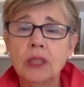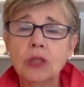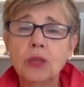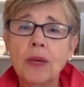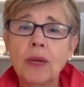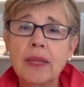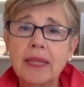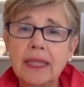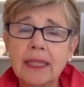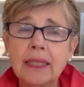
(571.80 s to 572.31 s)
So
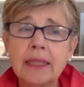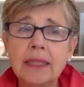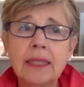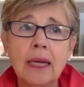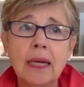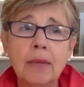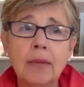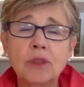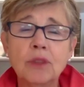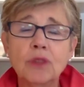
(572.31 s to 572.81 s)
I think it
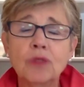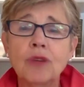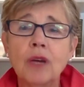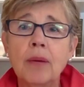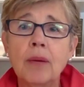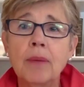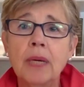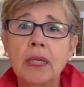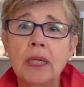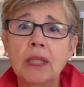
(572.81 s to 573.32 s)
comes
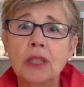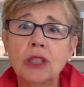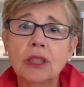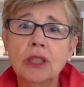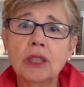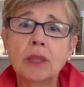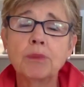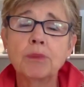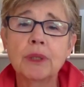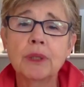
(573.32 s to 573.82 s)
from
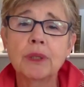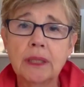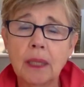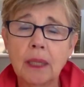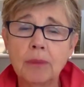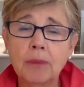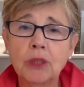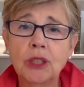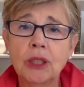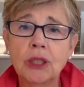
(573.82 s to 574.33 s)
just the
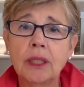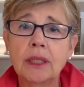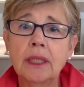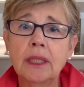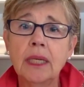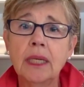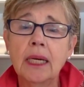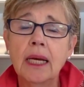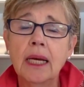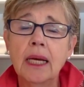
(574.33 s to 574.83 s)

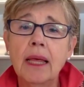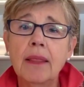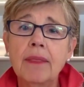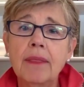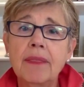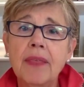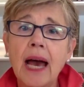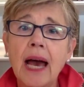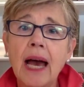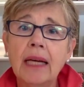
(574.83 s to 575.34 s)
presumption
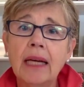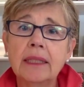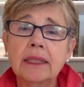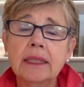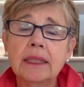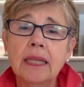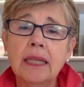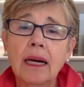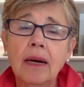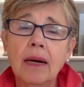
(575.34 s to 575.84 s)

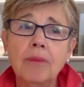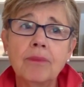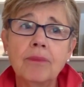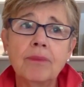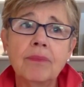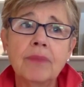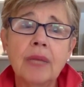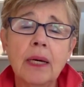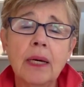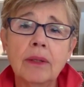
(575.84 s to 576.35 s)
that
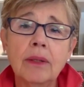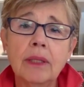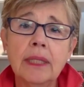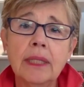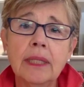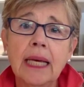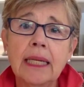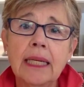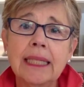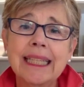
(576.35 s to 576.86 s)
um,
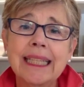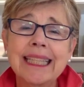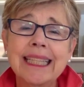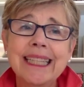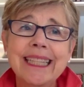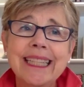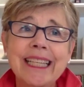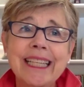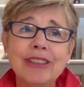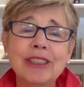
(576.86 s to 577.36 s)
that that
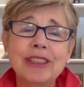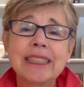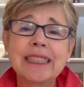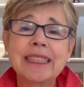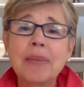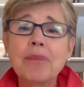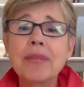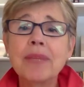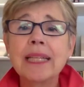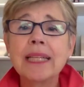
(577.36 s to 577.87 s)
there's
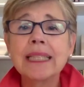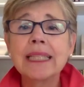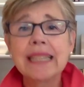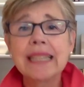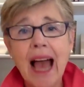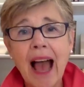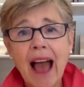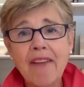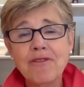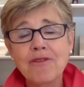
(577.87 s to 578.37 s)
something
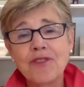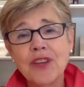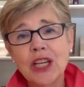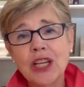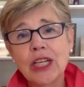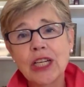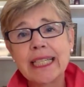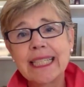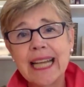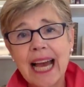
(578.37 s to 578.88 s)
not
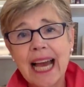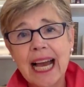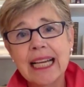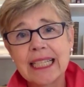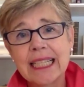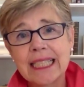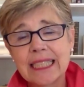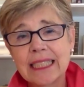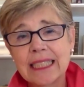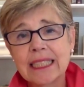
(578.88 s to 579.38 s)
very
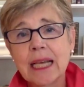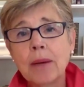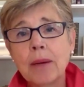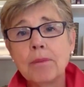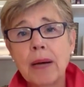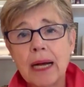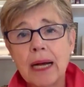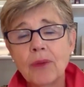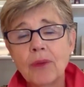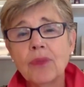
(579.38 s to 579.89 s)
nice
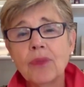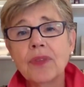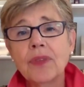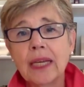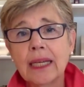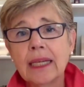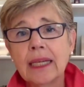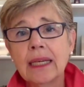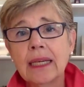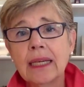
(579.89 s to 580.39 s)
about
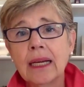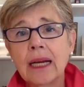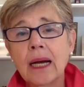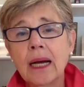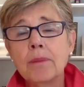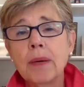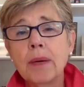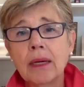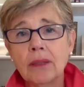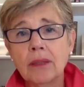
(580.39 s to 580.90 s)
thinking
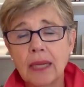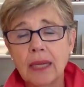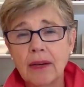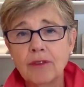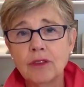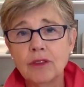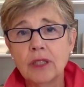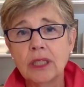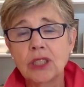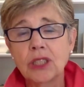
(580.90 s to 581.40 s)
about
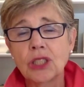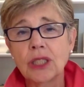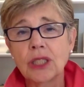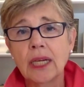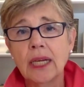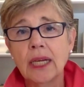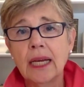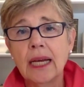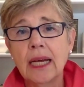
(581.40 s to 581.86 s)
leverage.